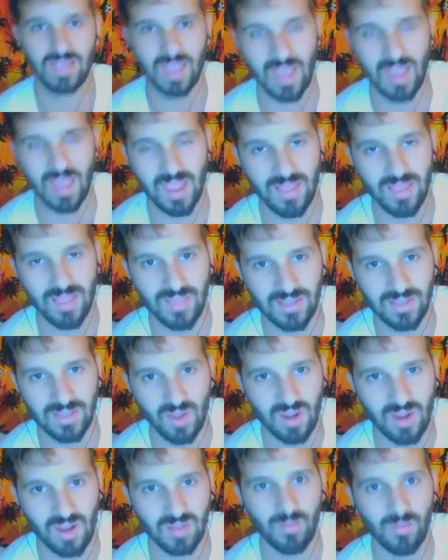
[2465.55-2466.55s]
And they
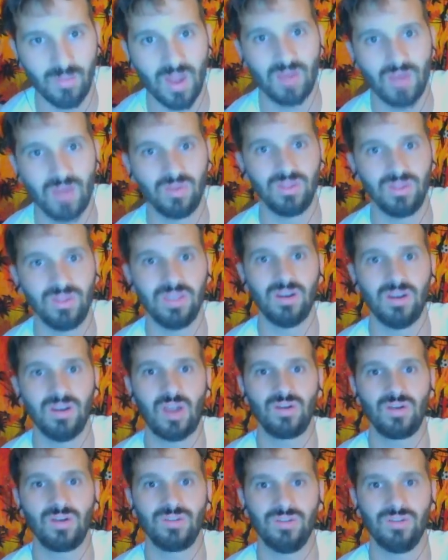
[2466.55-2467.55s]
talk about
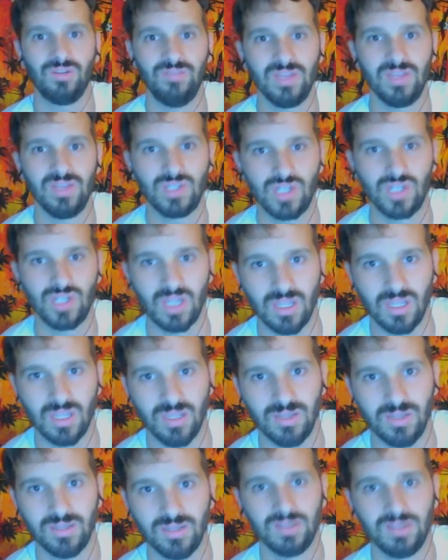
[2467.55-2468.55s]
Leonardo da Vinci,
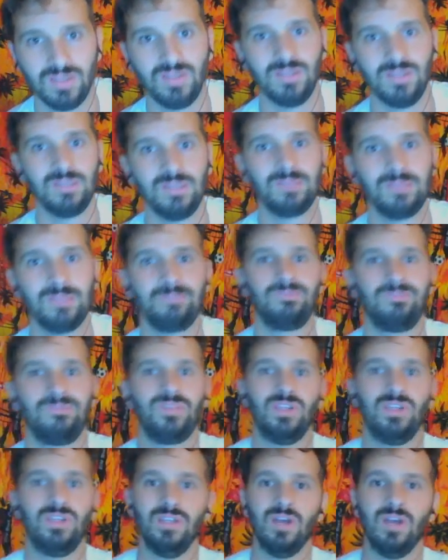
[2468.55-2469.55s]

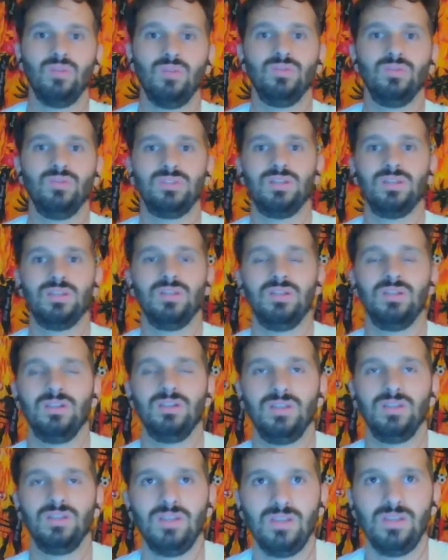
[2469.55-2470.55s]
you know,
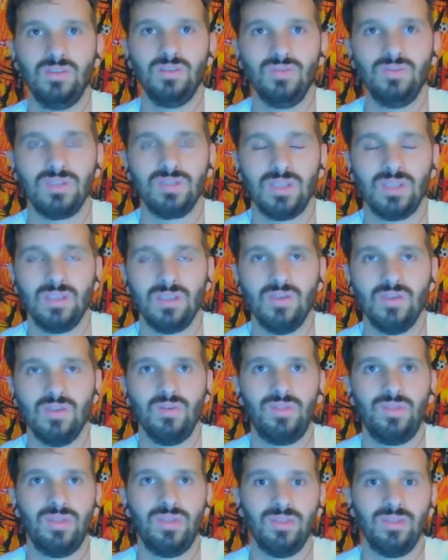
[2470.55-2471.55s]
he was a
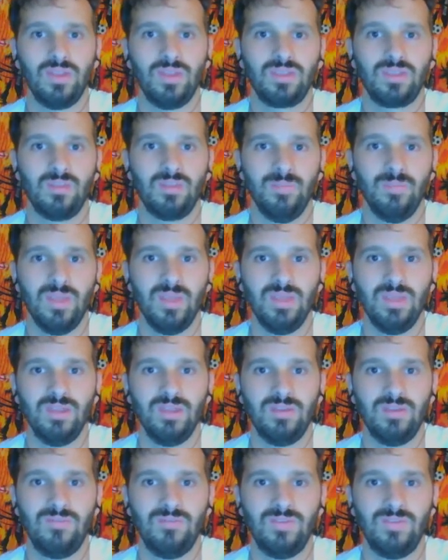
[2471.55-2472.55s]
youth in like the
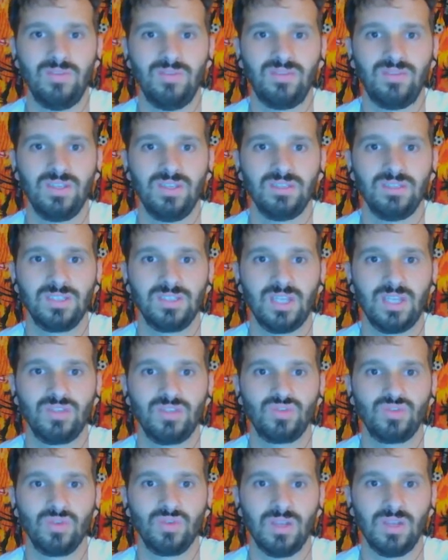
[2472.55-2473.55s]
mid 15th
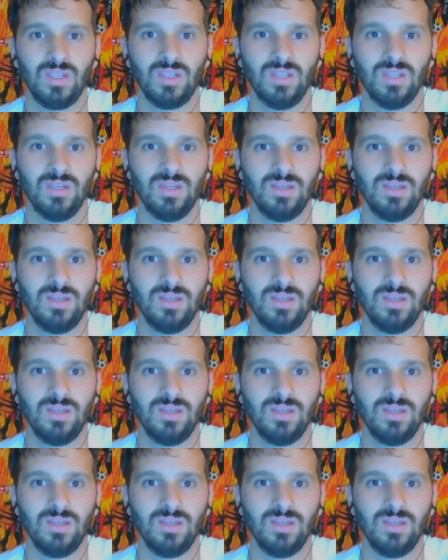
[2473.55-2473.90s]
century,